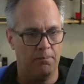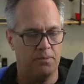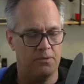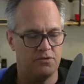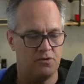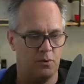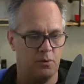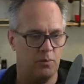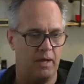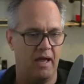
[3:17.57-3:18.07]

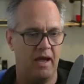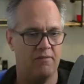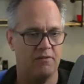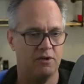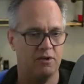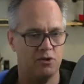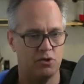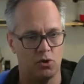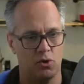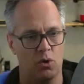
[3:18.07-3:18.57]
we have
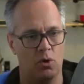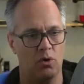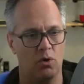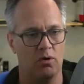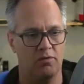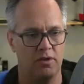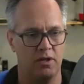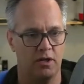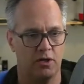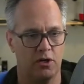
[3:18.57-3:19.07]
control
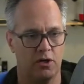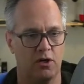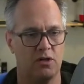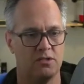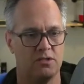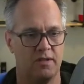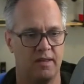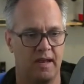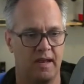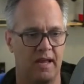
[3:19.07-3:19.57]
over the
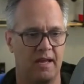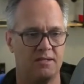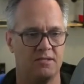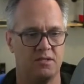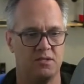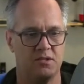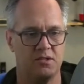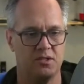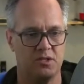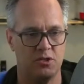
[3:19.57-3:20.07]
occurrence of that
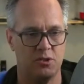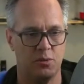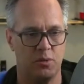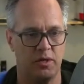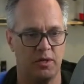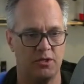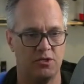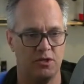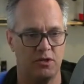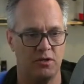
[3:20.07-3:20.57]
hazardous
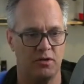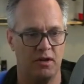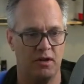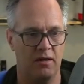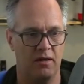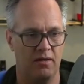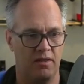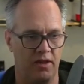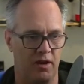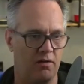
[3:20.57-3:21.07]
situation
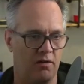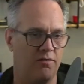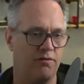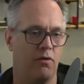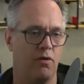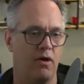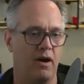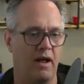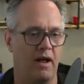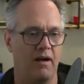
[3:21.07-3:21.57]
and
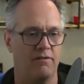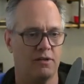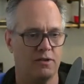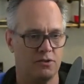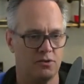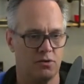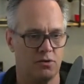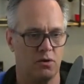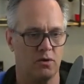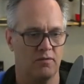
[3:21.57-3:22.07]
therefore have
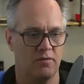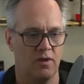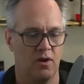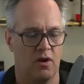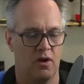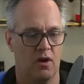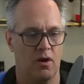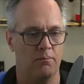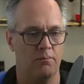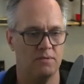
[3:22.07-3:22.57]
control over the
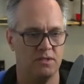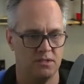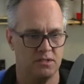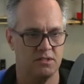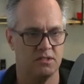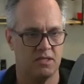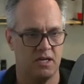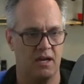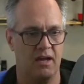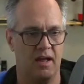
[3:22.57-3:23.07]
harm. This
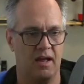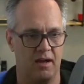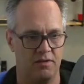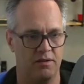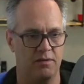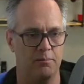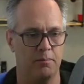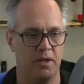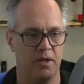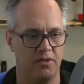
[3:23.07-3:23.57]
is kind of how
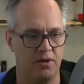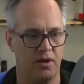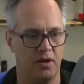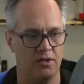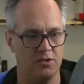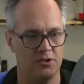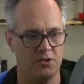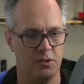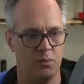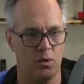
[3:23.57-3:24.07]
the
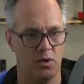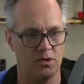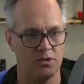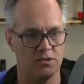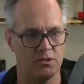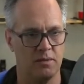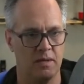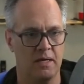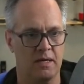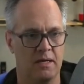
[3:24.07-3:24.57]
methodology
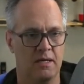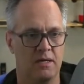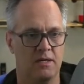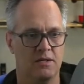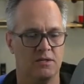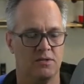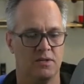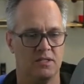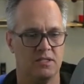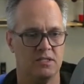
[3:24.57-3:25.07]
works.
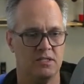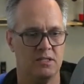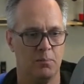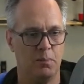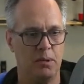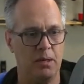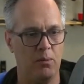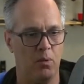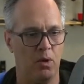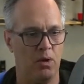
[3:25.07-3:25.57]
So this is the
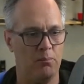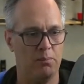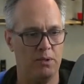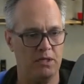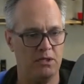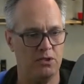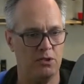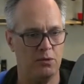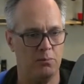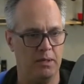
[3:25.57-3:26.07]
P1,
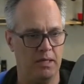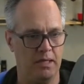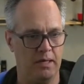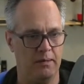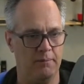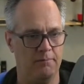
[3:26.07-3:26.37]
P2P.